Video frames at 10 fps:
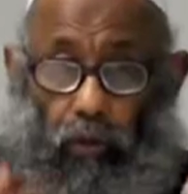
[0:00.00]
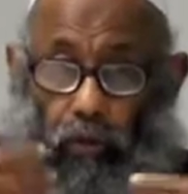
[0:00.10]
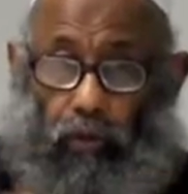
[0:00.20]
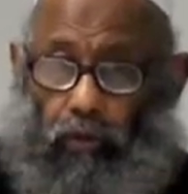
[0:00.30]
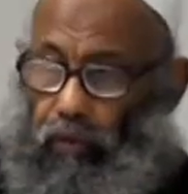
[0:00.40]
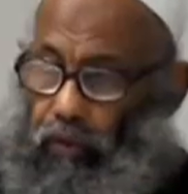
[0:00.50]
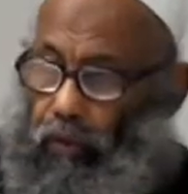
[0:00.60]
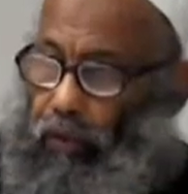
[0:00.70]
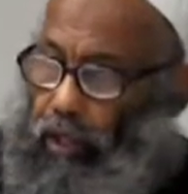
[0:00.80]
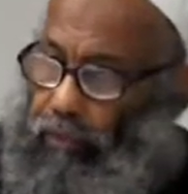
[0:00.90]
do,
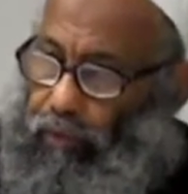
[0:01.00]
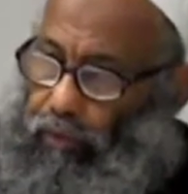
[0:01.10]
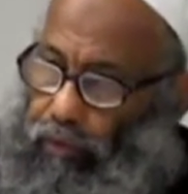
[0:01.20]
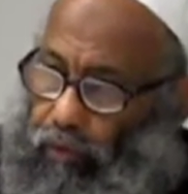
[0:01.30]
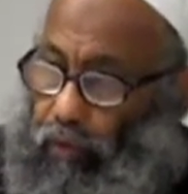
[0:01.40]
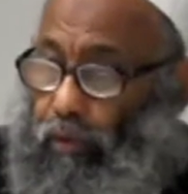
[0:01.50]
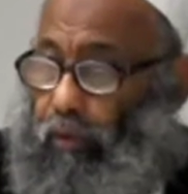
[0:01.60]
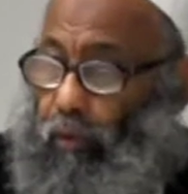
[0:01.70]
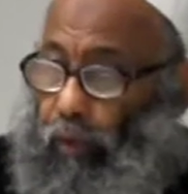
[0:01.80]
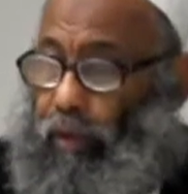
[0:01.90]
effort. So
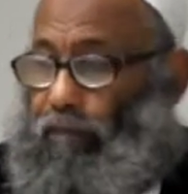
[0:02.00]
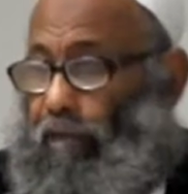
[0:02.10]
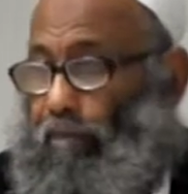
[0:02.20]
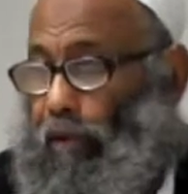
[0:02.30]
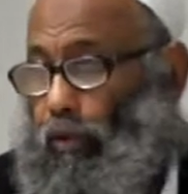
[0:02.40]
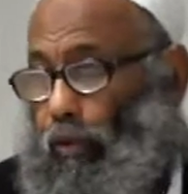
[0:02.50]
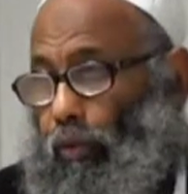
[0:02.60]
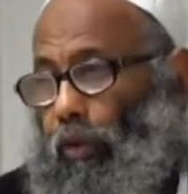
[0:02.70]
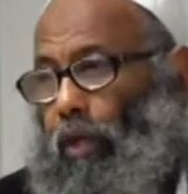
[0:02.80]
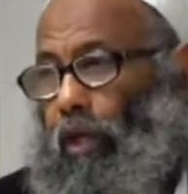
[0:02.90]
one of them might
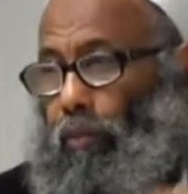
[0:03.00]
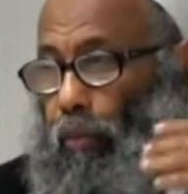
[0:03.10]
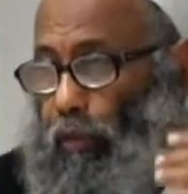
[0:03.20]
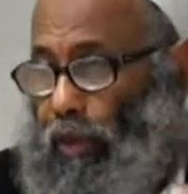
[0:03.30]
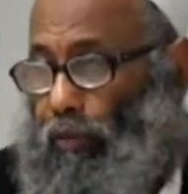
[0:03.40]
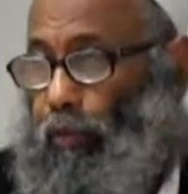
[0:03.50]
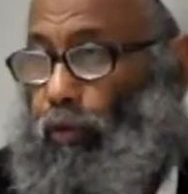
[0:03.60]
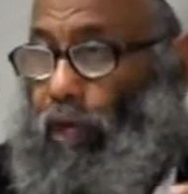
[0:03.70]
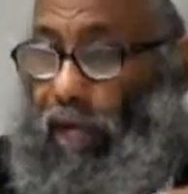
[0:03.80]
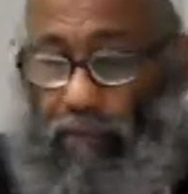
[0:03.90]
do more effort
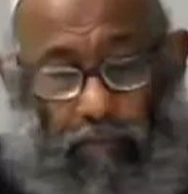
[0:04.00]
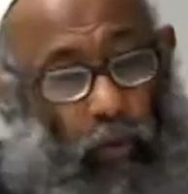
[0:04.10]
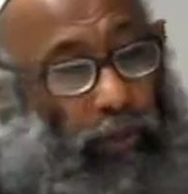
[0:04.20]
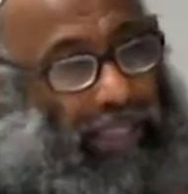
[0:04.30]
or have more